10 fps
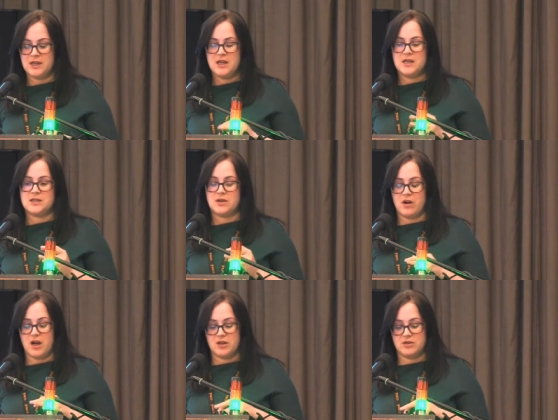So
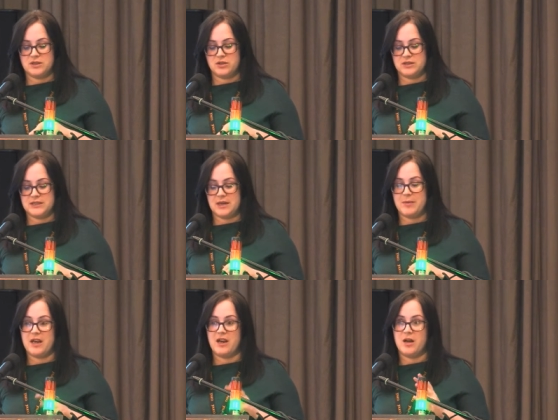I'm going to talk today
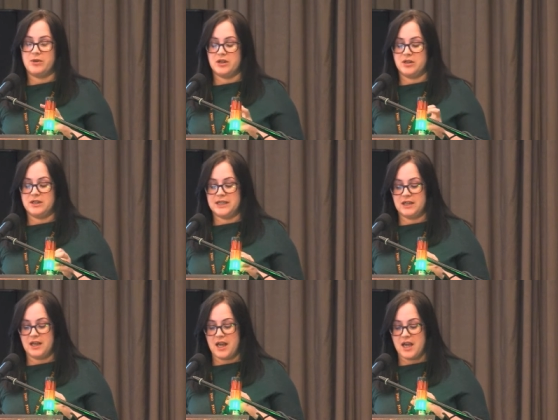about library
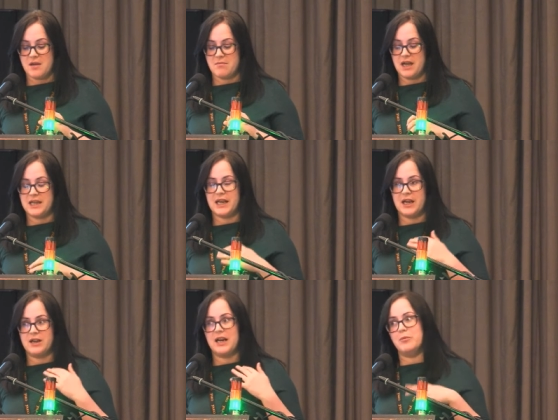learning and
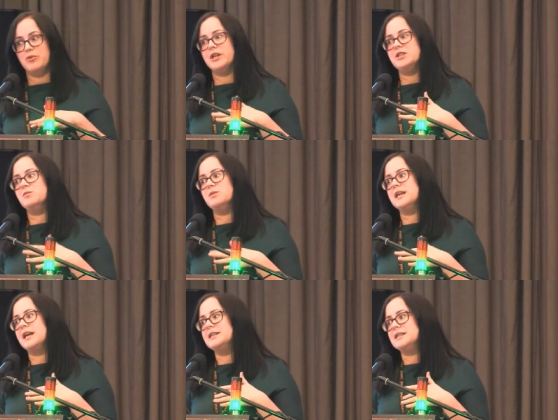how collaboration with
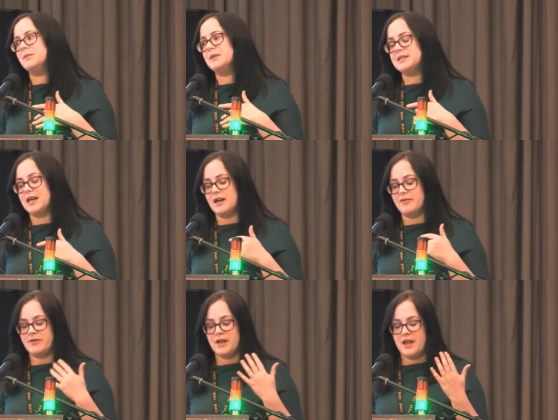academic
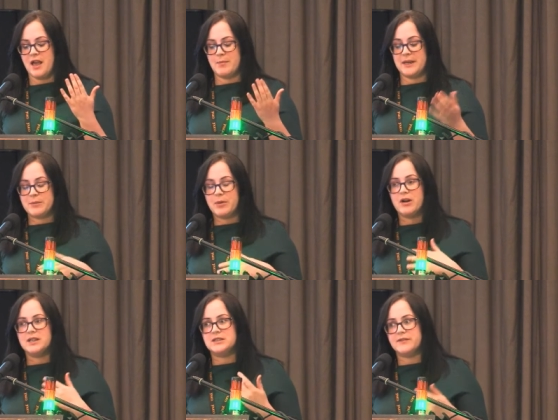staff played a
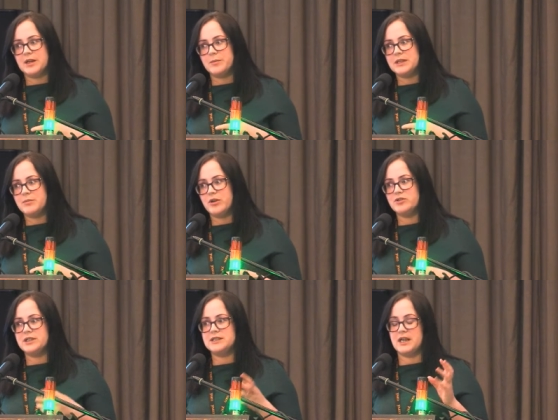part in developing the
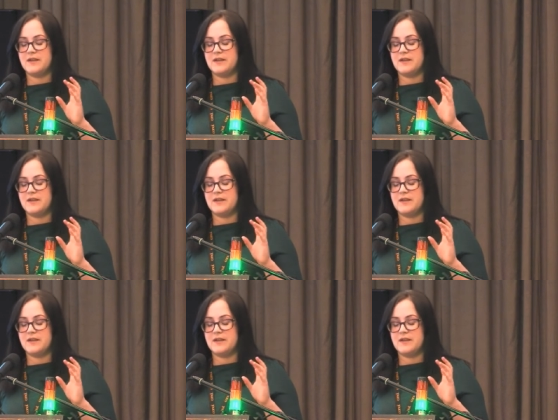project, and